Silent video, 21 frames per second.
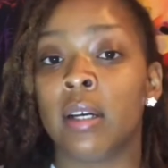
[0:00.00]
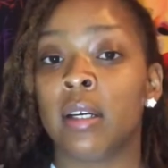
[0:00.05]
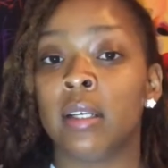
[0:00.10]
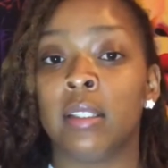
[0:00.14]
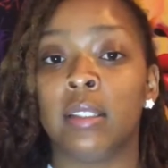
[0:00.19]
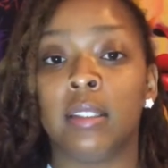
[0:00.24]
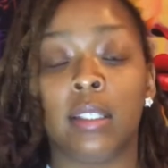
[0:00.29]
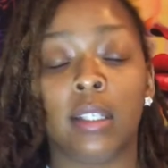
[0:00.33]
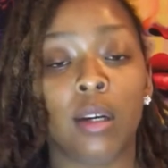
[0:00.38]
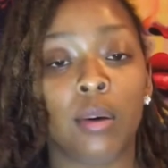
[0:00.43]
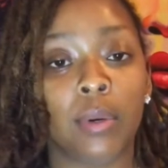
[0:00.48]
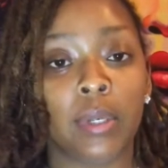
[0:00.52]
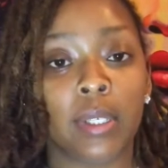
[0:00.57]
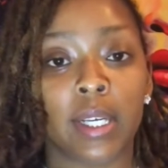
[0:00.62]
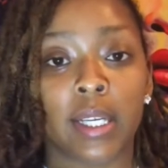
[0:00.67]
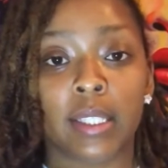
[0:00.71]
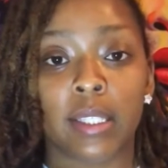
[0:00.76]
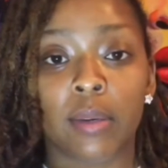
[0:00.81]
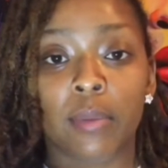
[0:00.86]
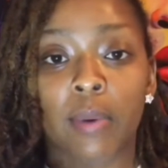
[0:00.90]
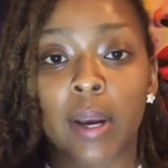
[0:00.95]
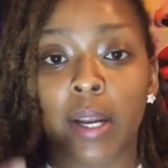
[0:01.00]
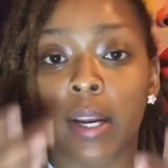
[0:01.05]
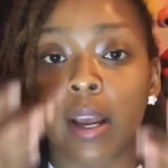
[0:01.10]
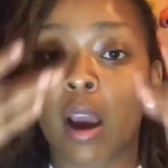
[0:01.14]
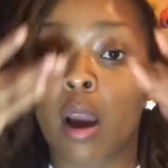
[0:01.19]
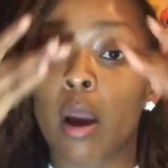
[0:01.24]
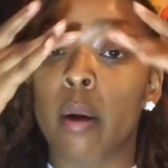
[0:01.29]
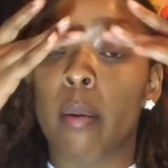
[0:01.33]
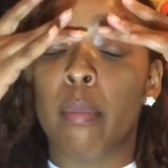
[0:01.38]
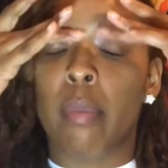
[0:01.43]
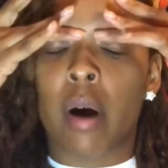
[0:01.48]
deal with nothing right now,
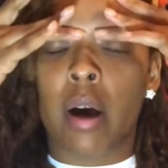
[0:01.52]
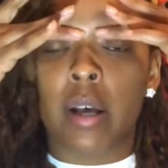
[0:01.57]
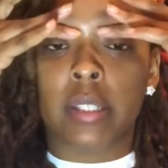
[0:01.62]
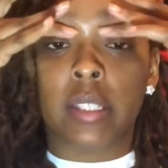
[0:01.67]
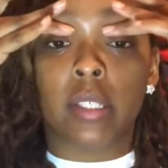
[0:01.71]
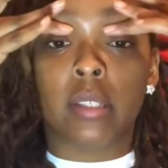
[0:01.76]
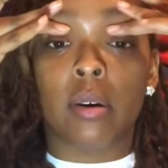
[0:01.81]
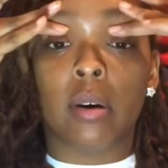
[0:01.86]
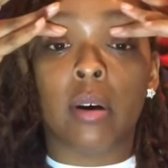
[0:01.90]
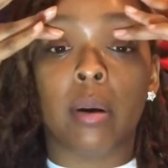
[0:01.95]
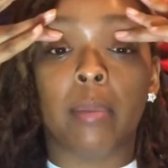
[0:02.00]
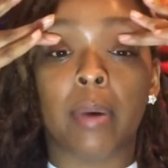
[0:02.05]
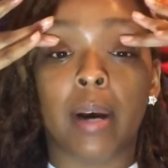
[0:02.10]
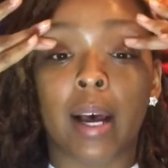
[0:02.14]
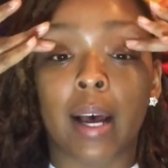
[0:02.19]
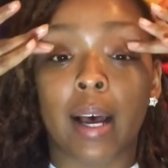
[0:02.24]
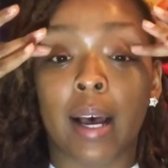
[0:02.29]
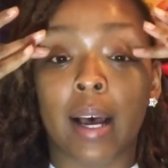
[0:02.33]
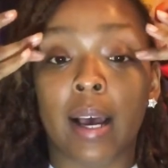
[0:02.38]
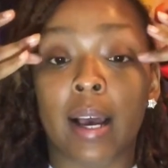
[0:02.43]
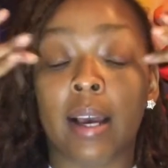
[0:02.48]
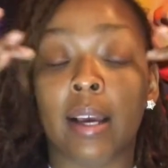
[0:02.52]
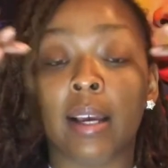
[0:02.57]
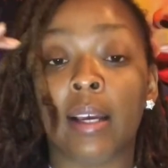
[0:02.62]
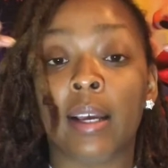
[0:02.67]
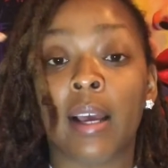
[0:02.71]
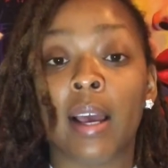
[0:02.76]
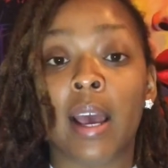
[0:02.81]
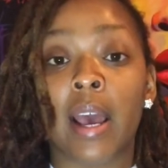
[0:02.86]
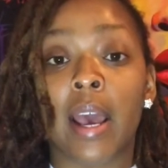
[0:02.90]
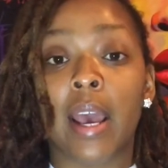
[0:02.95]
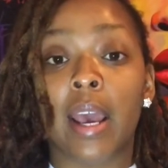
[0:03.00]
her boss is on her behind,
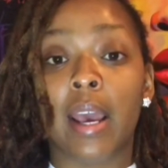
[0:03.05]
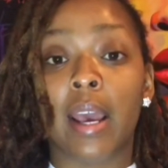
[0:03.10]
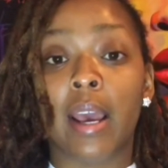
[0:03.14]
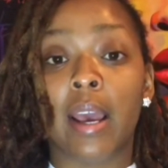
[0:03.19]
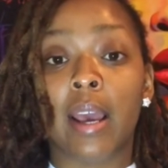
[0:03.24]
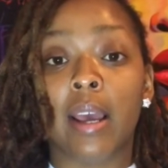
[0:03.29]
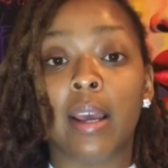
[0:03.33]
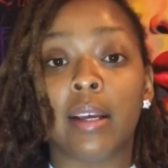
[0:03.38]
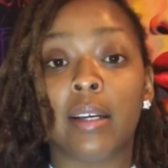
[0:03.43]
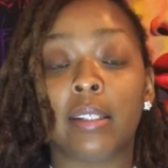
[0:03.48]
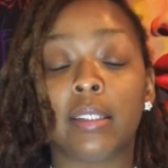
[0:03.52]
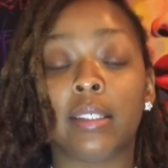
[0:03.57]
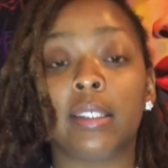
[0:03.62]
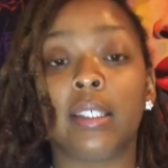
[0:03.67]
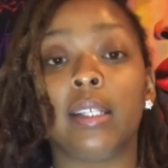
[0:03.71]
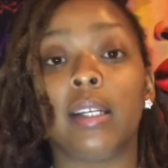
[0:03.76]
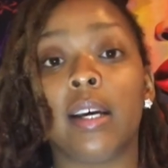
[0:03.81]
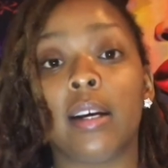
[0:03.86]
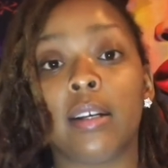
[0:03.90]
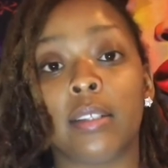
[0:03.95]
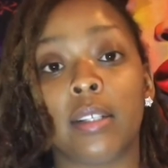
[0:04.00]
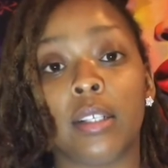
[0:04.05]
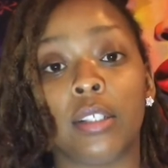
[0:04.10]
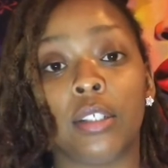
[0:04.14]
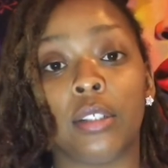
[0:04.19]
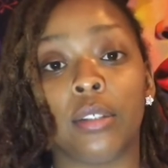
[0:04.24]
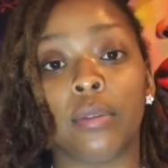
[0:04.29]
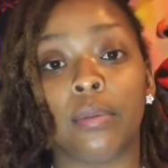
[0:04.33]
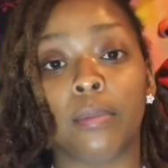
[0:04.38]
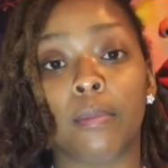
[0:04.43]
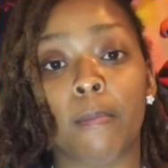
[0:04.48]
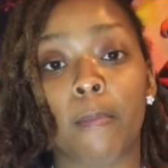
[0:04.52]
and she yells at you.
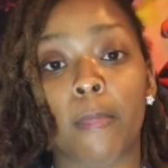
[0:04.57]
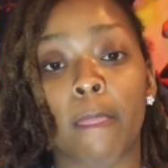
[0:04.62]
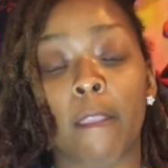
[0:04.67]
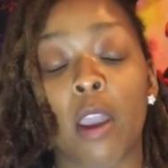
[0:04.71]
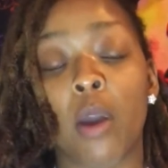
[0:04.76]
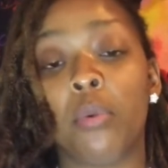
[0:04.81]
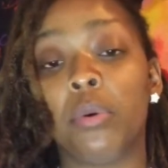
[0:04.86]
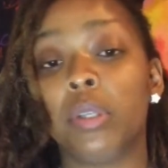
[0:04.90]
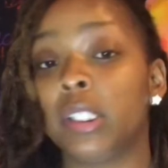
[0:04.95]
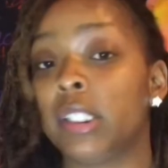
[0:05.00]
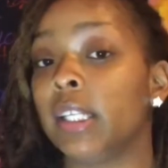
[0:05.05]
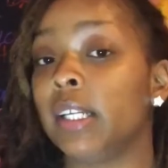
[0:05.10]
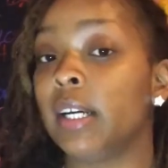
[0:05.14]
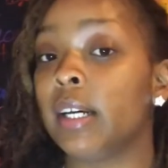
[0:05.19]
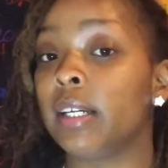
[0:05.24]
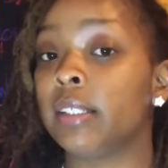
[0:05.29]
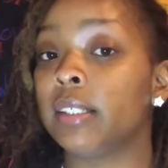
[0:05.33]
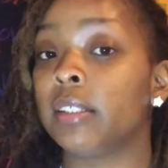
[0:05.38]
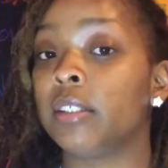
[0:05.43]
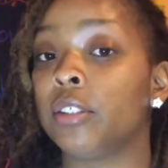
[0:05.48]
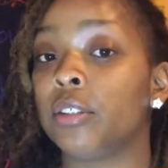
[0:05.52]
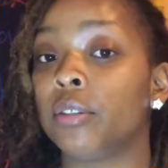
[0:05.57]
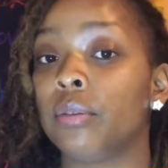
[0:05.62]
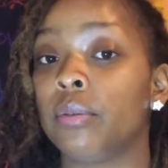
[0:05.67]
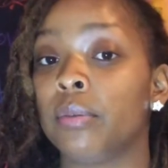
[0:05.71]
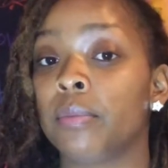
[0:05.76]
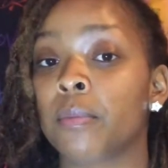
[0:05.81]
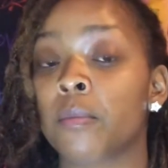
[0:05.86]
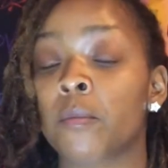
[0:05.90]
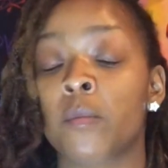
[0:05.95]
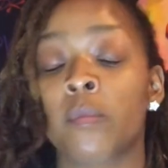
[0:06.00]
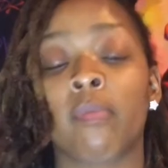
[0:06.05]
And when she yells at you,
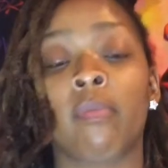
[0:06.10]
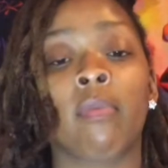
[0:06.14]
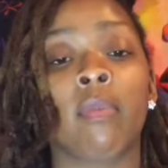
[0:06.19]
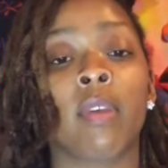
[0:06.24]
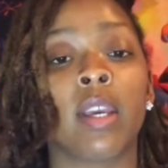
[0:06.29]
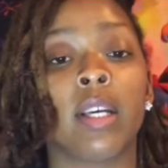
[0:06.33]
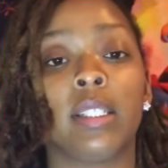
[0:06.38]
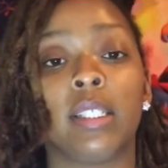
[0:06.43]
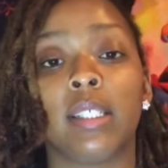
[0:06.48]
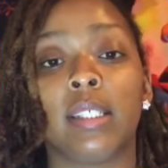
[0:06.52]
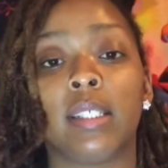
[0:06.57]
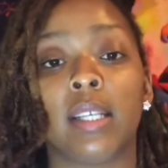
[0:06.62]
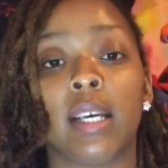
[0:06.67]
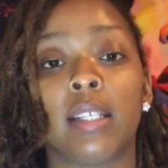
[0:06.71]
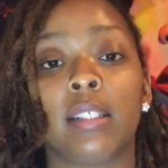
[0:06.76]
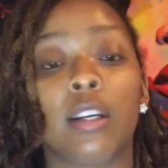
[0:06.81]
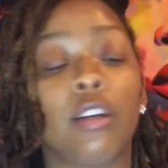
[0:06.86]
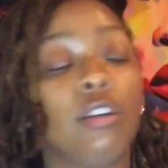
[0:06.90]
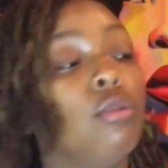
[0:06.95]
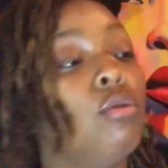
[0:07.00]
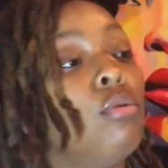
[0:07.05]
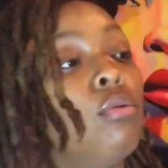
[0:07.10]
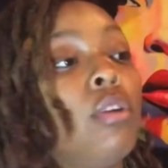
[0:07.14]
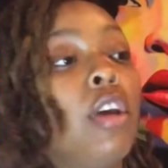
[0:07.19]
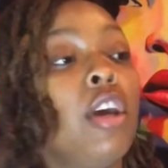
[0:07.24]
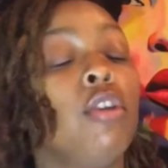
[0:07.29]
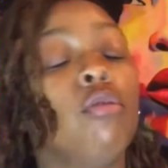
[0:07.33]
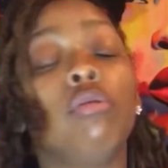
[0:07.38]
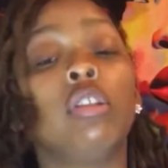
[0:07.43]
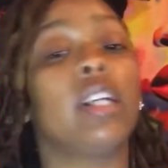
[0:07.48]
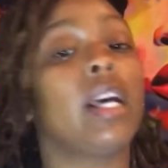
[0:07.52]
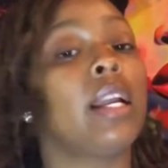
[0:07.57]
she says, can
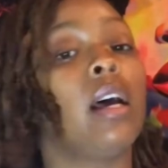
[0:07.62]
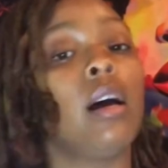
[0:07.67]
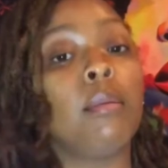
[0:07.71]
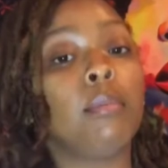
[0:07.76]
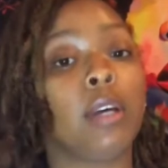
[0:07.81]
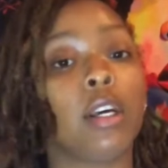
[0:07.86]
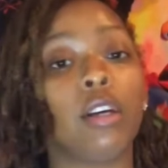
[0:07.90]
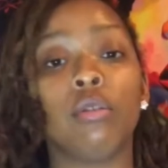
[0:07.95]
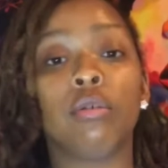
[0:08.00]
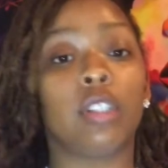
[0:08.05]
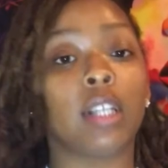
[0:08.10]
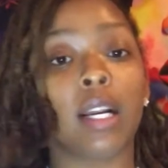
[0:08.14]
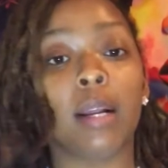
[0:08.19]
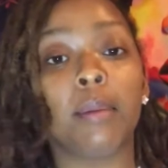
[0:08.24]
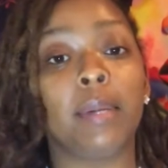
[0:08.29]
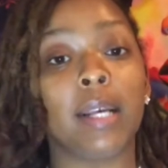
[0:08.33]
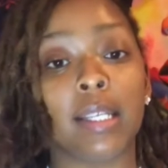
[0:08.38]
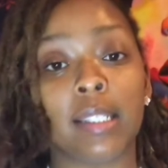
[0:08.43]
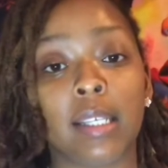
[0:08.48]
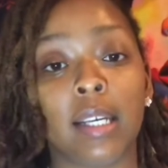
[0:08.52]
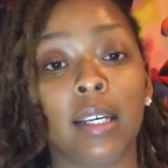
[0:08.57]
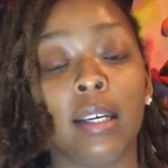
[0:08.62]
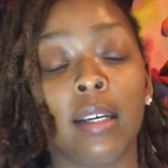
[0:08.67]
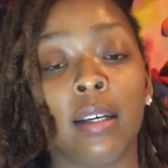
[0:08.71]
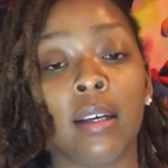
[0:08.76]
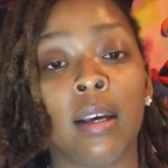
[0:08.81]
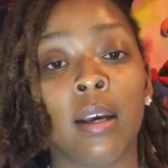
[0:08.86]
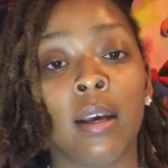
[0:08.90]
you shut up? Can you shut up that singing?